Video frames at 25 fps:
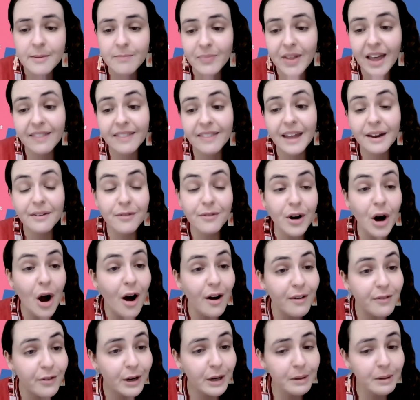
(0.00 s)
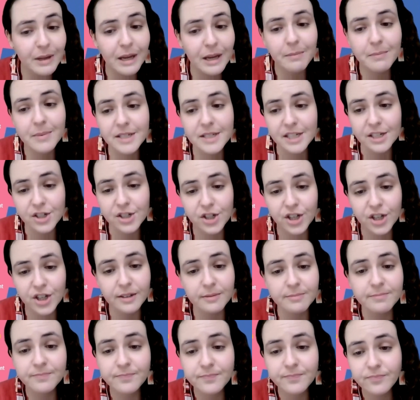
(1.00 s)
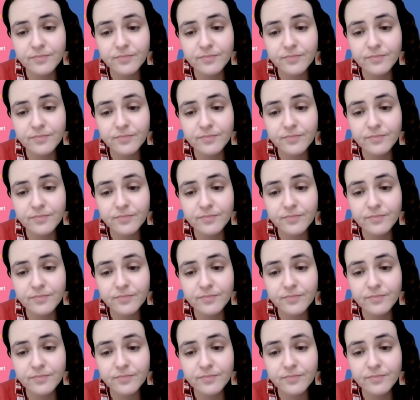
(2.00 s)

and then for offering me a position.